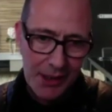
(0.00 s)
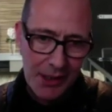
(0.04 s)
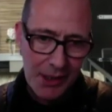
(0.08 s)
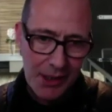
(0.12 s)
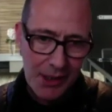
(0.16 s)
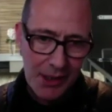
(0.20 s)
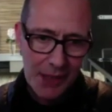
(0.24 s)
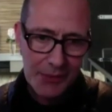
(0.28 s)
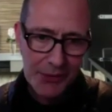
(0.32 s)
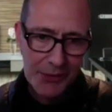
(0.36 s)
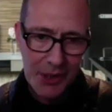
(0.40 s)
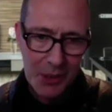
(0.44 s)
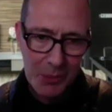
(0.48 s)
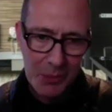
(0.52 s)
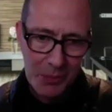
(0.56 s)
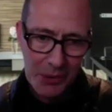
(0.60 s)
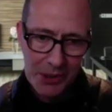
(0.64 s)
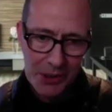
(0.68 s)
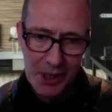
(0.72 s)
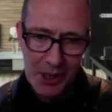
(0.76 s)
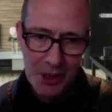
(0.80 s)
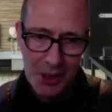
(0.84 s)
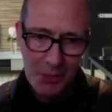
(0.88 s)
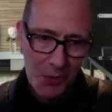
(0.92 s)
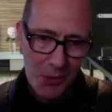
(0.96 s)
Have some
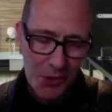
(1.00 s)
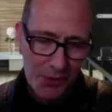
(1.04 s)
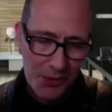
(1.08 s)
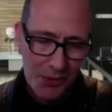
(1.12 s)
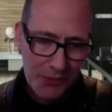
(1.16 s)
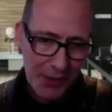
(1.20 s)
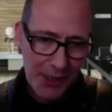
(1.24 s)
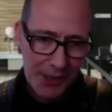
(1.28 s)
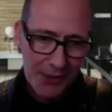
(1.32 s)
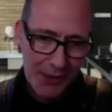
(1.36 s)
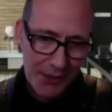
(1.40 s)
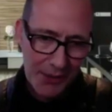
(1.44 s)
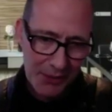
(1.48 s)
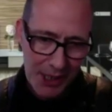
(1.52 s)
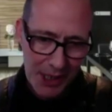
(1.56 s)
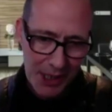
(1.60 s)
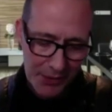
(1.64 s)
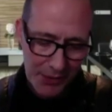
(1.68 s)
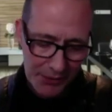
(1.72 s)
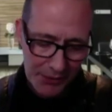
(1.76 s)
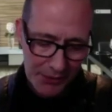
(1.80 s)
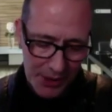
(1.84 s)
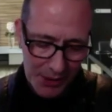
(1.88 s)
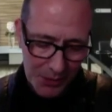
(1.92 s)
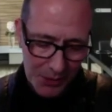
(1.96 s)
become more effective now
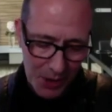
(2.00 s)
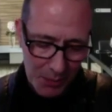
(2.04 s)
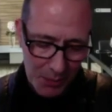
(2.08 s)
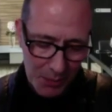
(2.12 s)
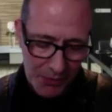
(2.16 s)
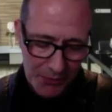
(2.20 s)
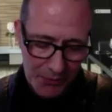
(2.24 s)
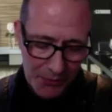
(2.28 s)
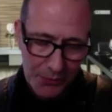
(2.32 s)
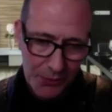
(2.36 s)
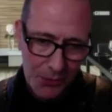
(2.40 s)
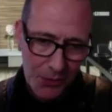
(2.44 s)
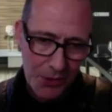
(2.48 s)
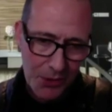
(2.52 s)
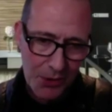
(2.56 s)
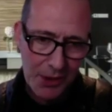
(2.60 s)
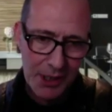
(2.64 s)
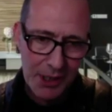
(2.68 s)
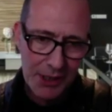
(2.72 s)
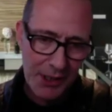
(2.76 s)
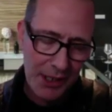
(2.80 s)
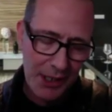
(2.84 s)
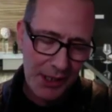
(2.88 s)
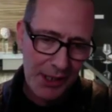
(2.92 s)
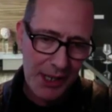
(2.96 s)
than they were before?
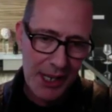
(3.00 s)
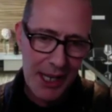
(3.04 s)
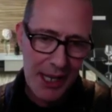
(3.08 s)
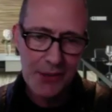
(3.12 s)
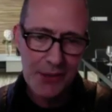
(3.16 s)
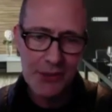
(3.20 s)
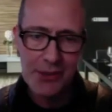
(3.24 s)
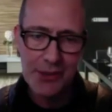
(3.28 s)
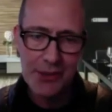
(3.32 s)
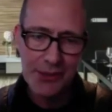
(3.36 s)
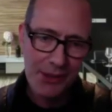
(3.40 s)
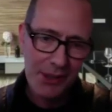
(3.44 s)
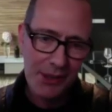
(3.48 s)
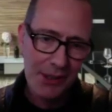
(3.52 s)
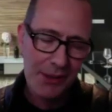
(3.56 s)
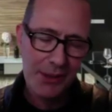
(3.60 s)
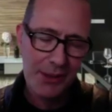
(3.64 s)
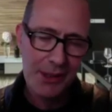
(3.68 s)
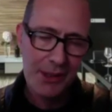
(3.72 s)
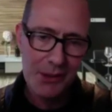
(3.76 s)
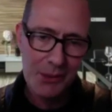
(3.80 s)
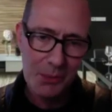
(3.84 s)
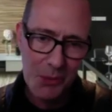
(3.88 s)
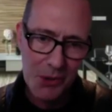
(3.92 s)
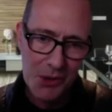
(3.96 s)
And how do you see
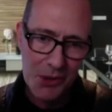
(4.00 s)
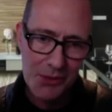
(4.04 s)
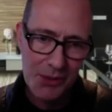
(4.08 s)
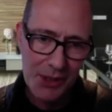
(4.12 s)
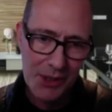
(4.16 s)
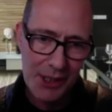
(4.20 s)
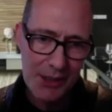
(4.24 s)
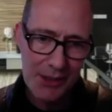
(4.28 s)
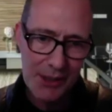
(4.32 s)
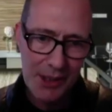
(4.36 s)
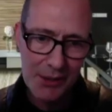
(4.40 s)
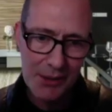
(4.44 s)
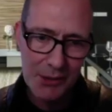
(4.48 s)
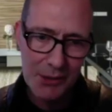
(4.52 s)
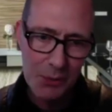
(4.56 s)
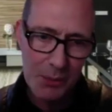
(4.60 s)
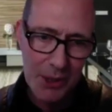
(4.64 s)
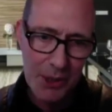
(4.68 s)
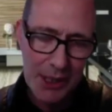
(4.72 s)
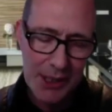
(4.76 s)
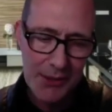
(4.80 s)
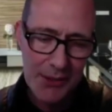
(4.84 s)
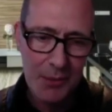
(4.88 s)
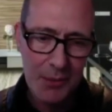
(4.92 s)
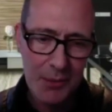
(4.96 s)
things moving in that
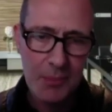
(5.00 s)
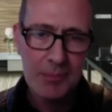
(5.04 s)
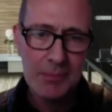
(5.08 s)
respect?